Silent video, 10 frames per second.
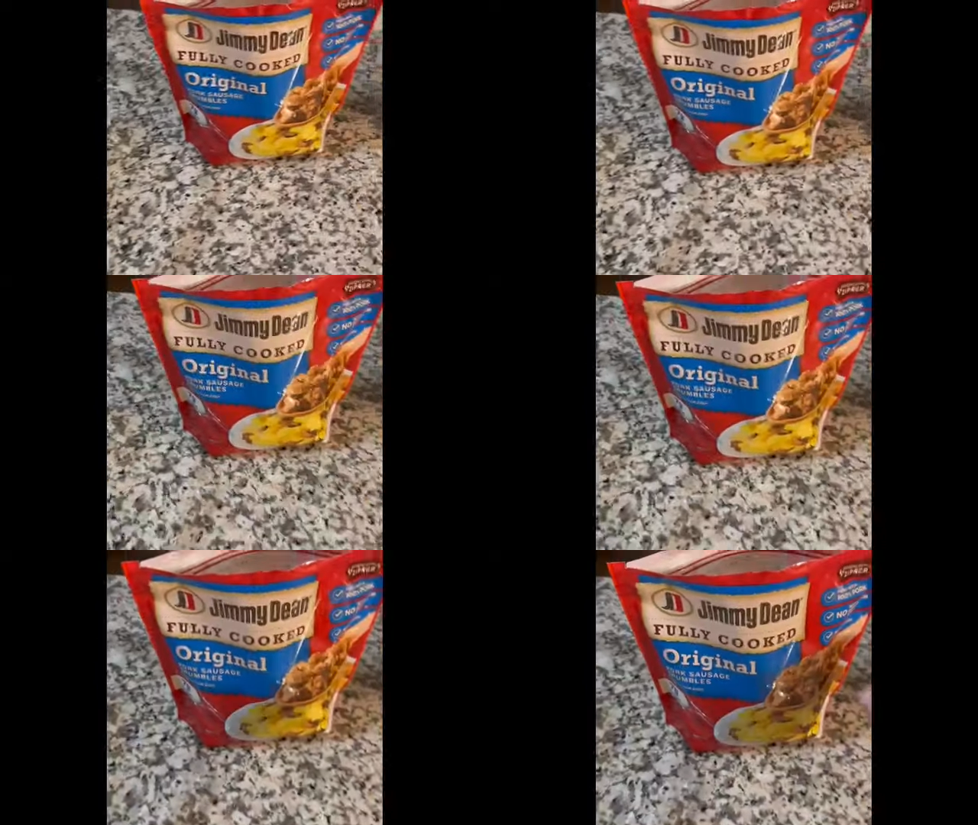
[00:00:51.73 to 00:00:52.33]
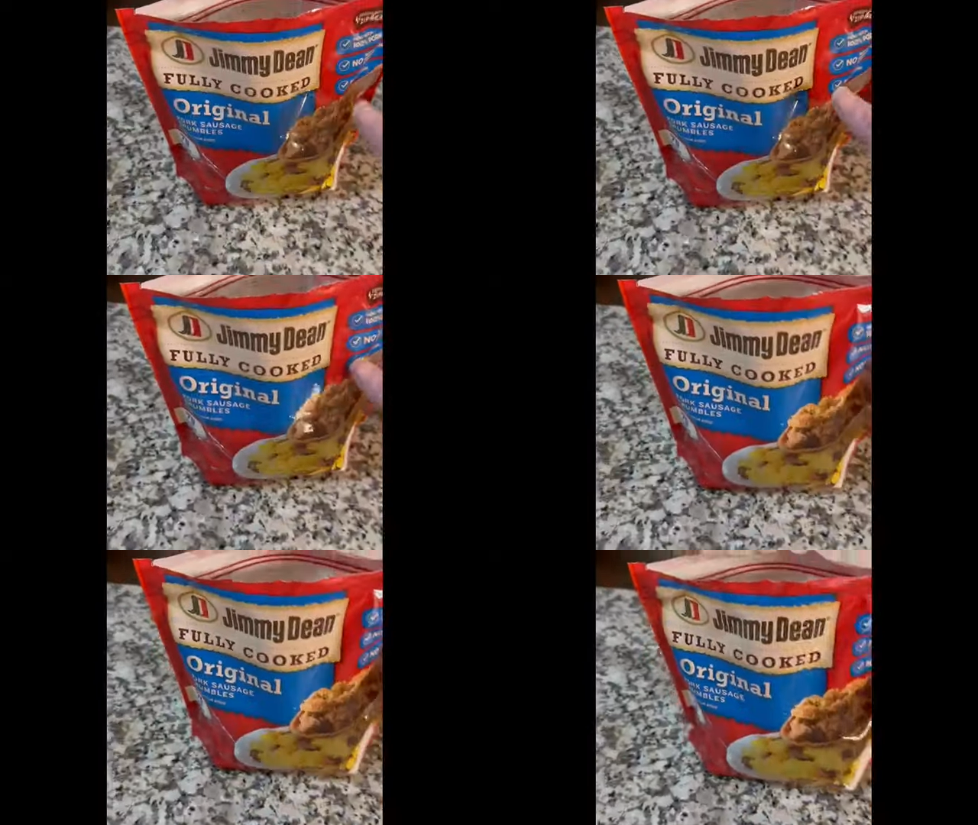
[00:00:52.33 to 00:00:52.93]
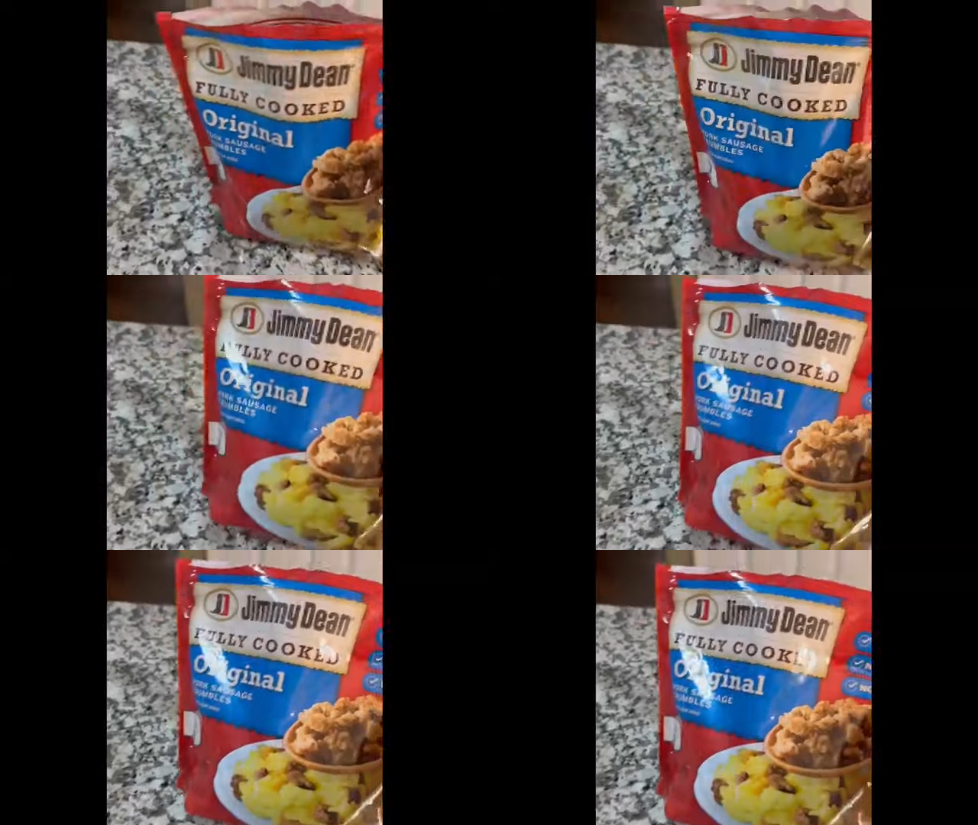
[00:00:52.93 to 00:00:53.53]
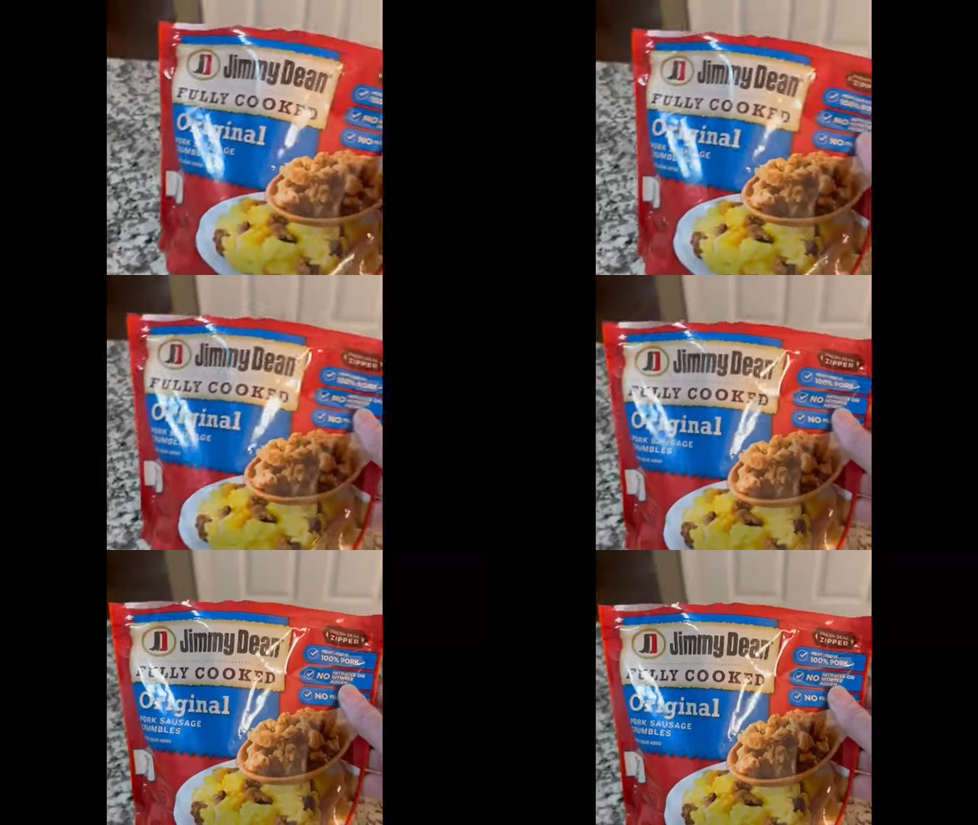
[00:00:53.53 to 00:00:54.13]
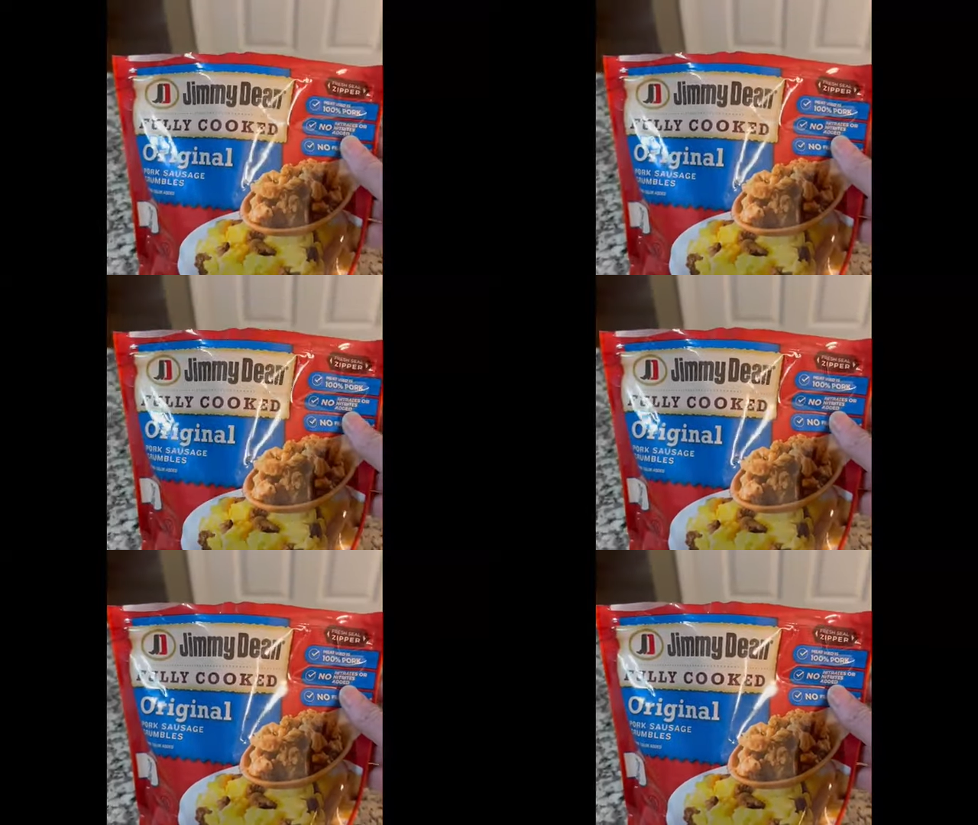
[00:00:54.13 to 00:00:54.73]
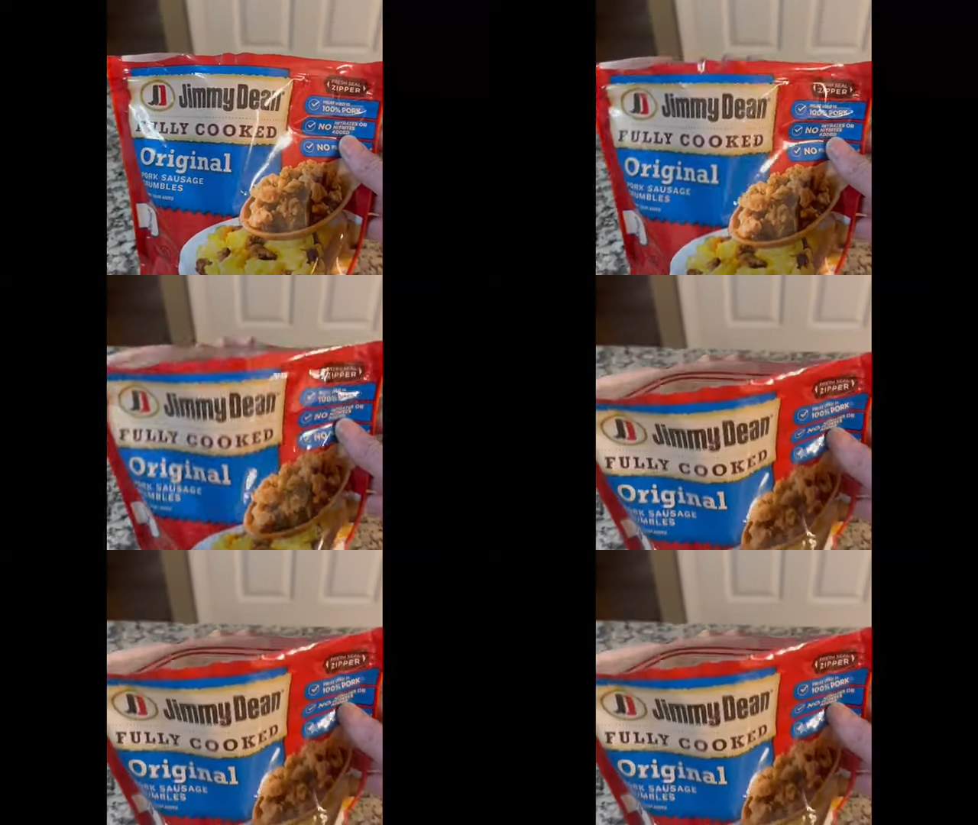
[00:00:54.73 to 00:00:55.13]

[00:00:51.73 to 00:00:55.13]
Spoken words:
[unreadable: no face in view]